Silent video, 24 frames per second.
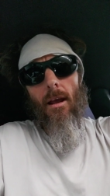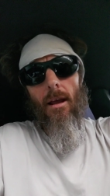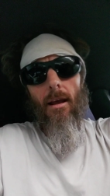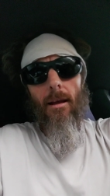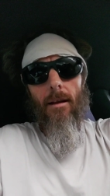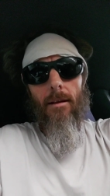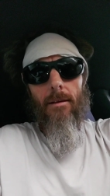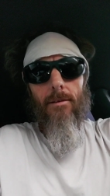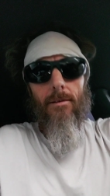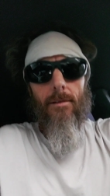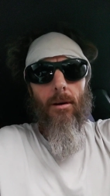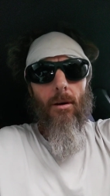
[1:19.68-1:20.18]

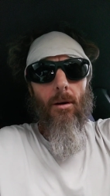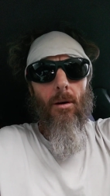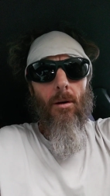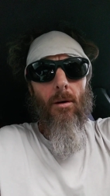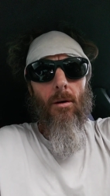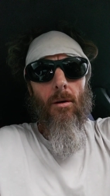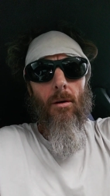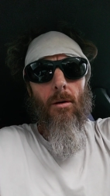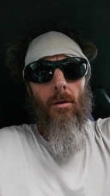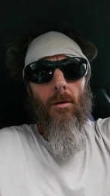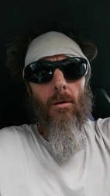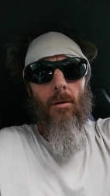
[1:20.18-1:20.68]
And
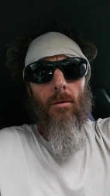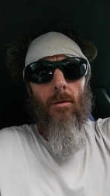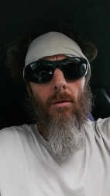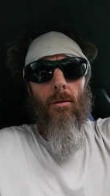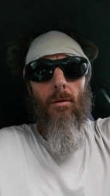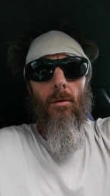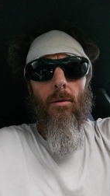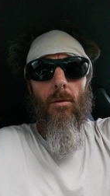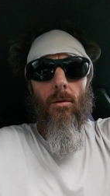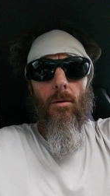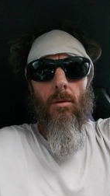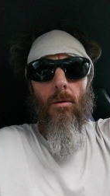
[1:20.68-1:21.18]

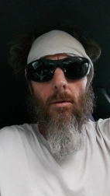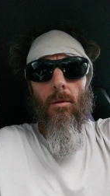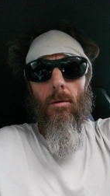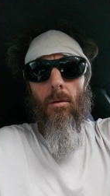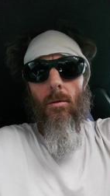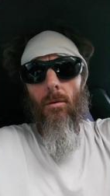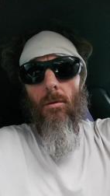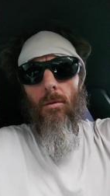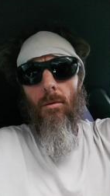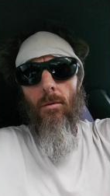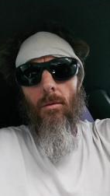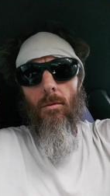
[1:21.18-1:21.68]

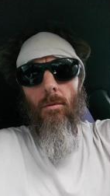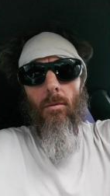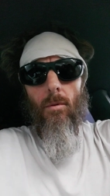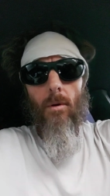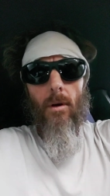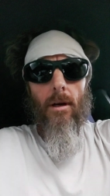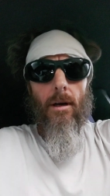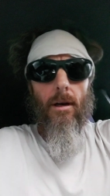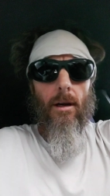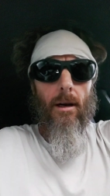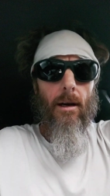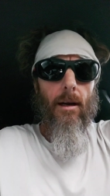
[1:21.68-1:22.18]
so
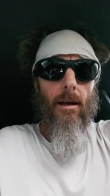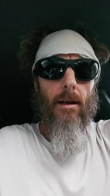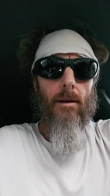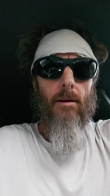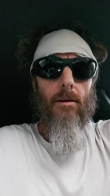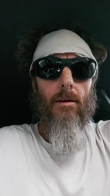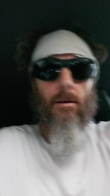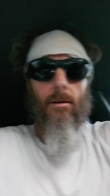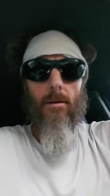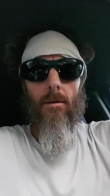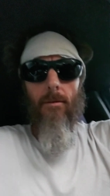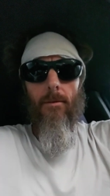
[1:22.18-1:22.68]
when I
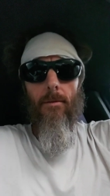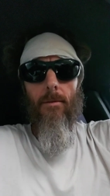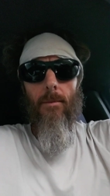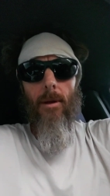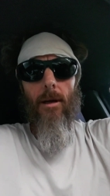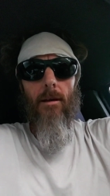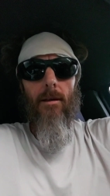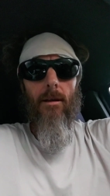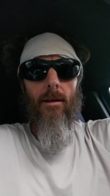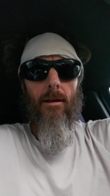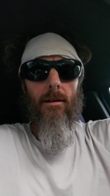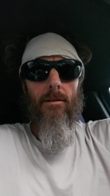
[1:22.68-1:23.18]
heard of
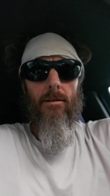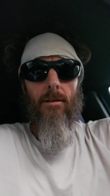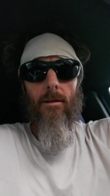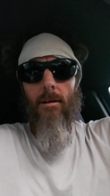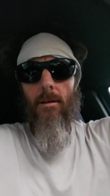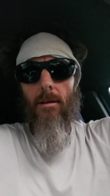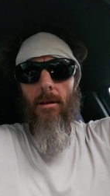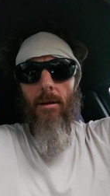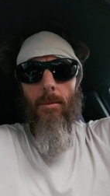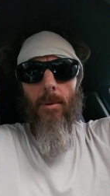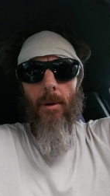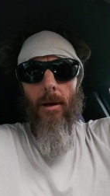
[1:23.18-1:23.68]
meditation
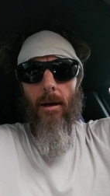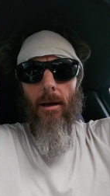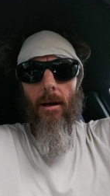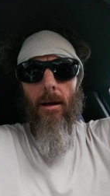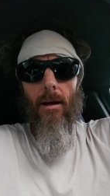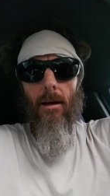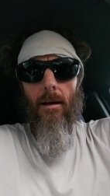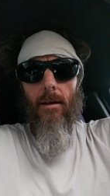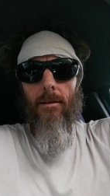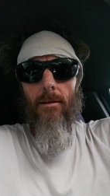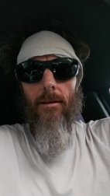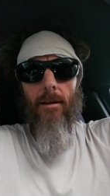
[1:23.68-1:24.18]
in the
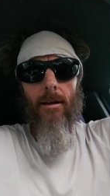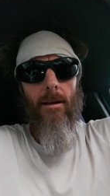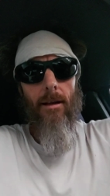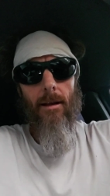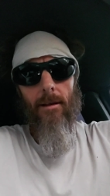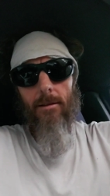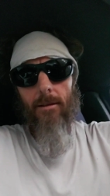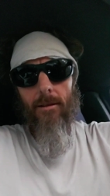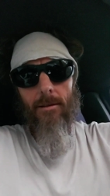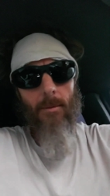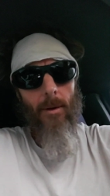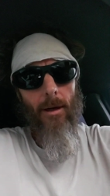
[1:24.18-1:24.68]
past, and
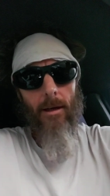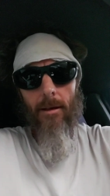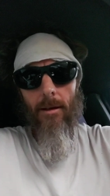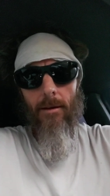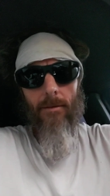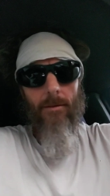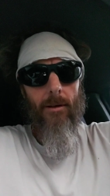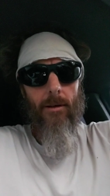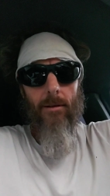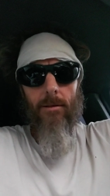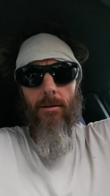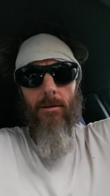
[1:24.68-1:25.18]
that's just my
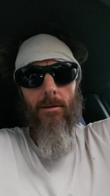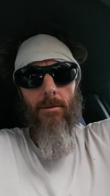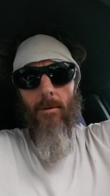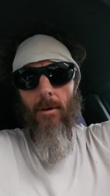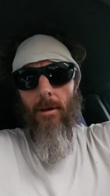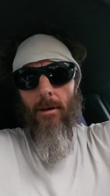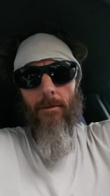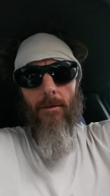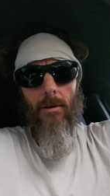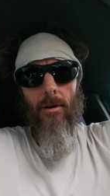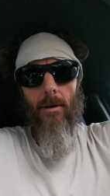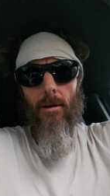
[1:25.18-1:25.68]
definition or
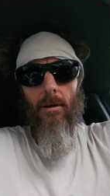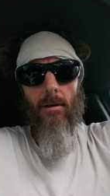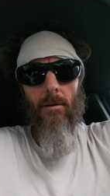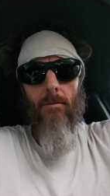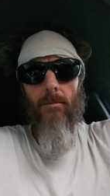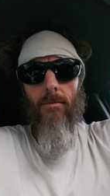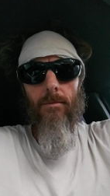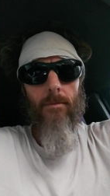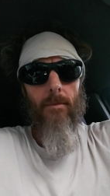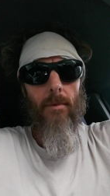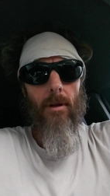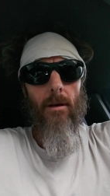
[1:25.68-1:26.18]
whatever, I don't
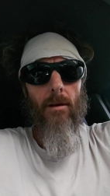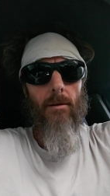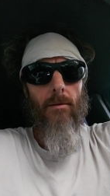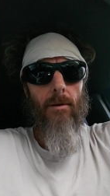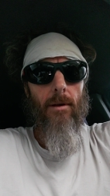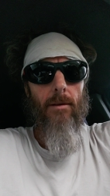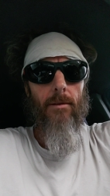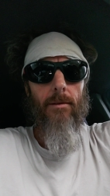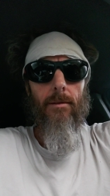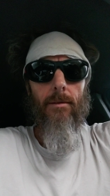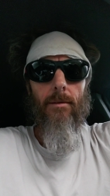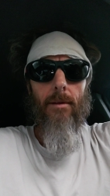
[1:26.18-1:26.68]
know.
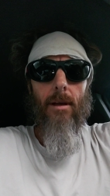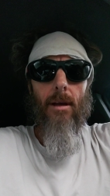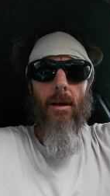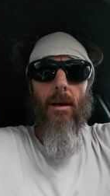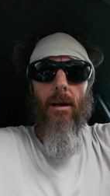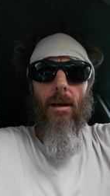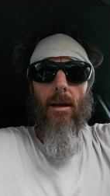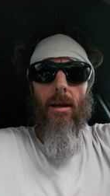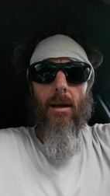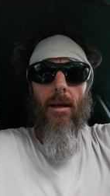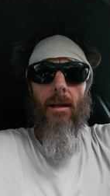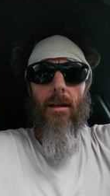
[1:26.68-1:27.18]
Anyways,
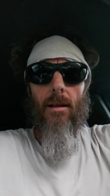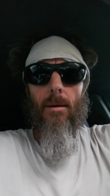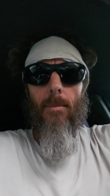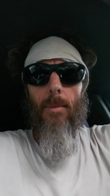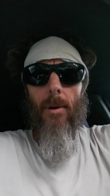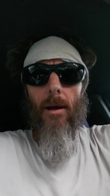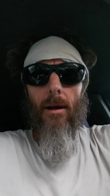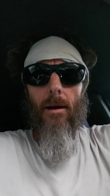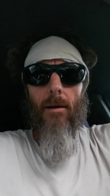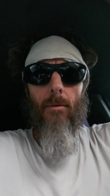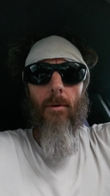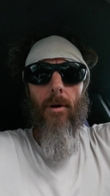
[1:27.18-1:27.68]
in the
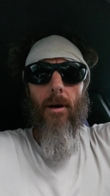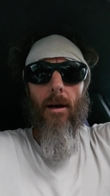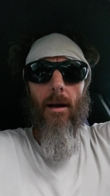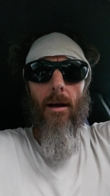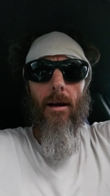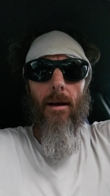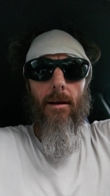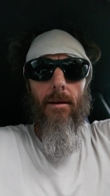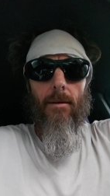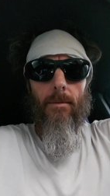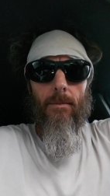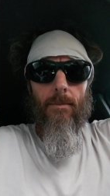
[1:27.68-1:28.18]
past, when
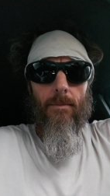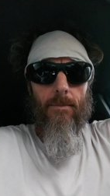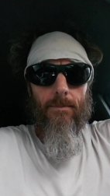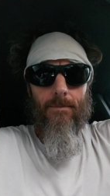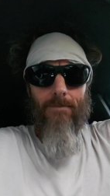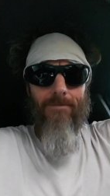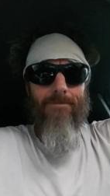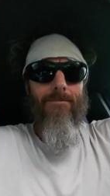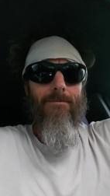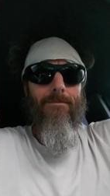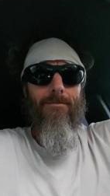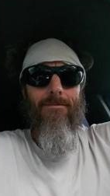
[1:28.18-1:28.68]
I,
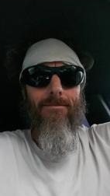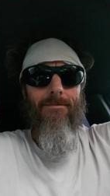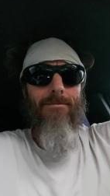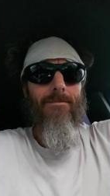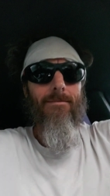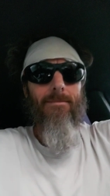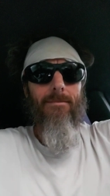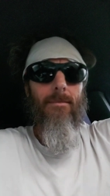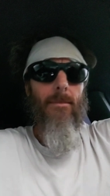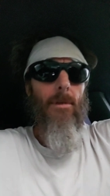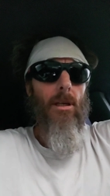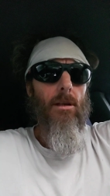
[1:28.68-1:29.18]

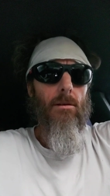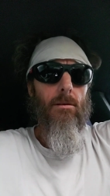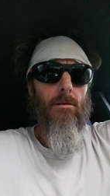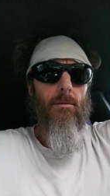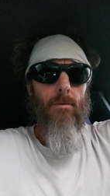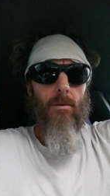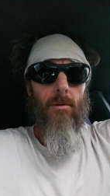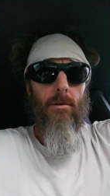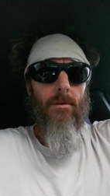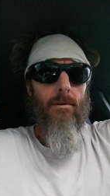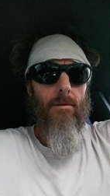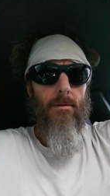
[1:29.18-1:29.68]
you know,
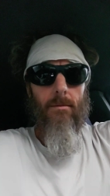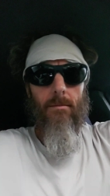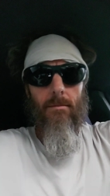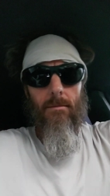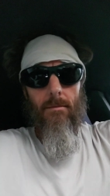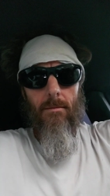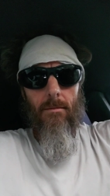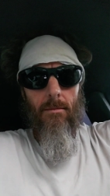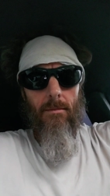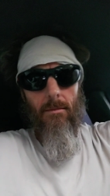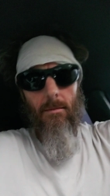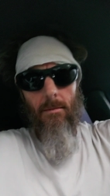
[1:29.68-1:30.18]
was
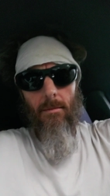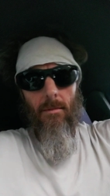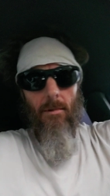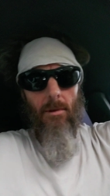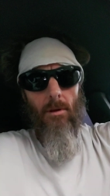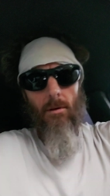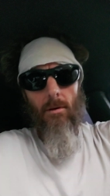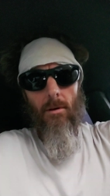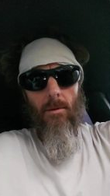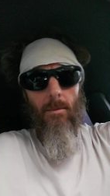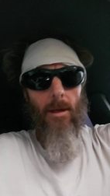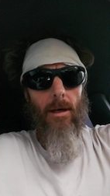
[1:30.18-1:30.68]

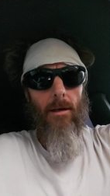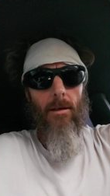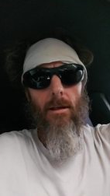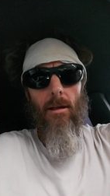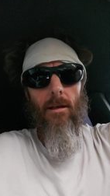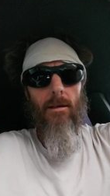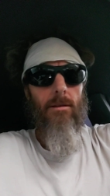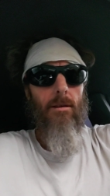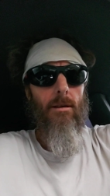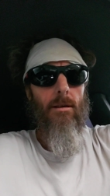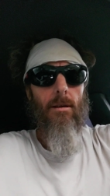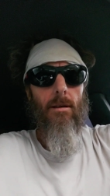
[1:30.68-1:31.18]
heard of
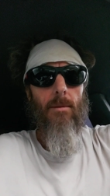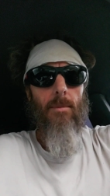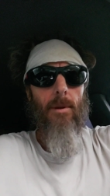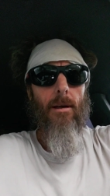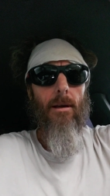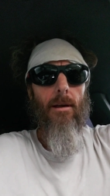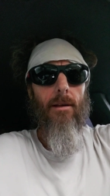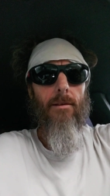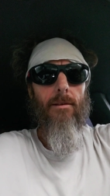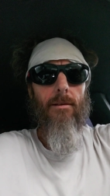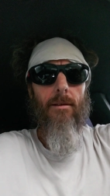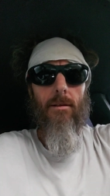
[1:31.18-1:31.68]
meditation in the
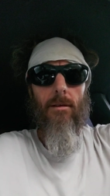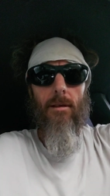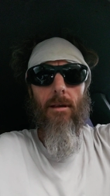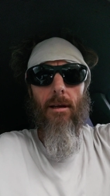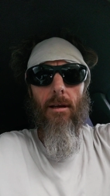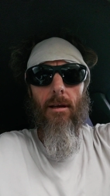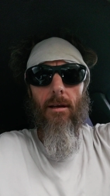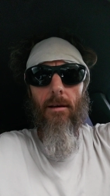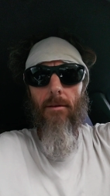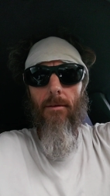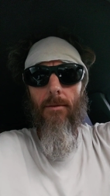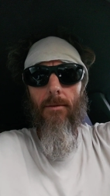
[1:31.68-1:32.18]
past and
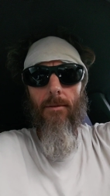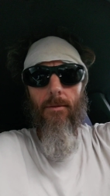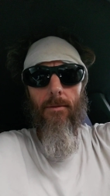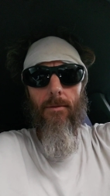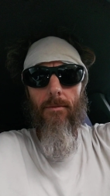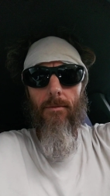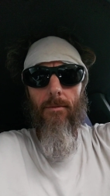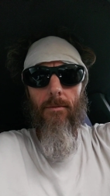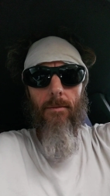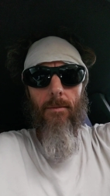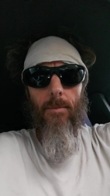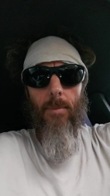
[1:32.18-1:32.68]
kind of
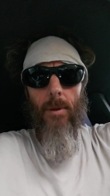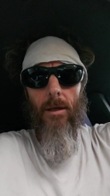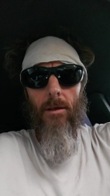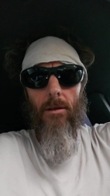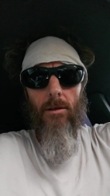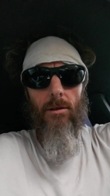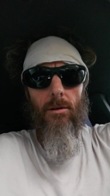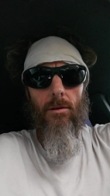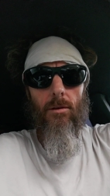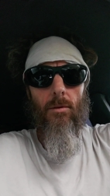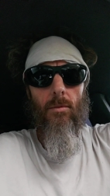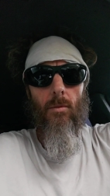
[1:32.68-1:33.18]

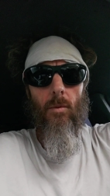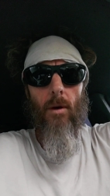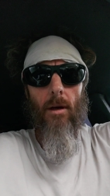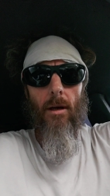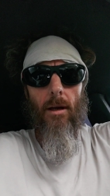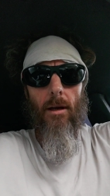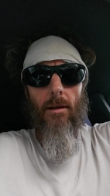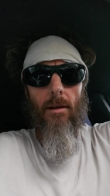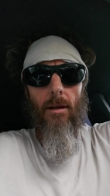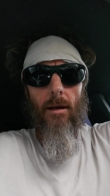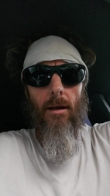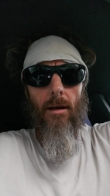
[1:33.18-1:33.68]
pictured what
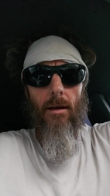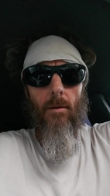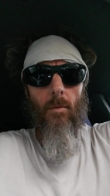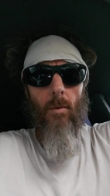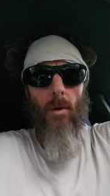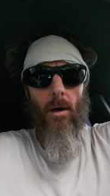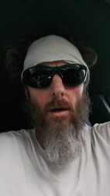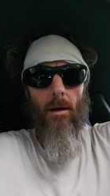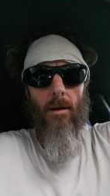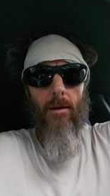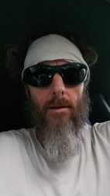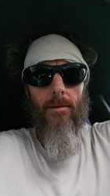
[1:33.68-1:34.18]
I thought it
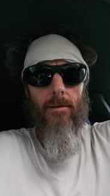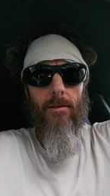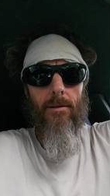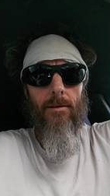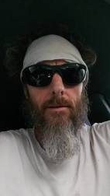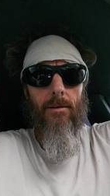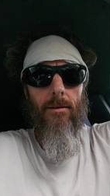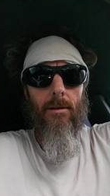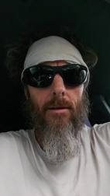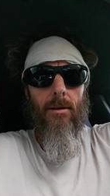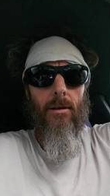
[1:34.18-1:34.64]
was,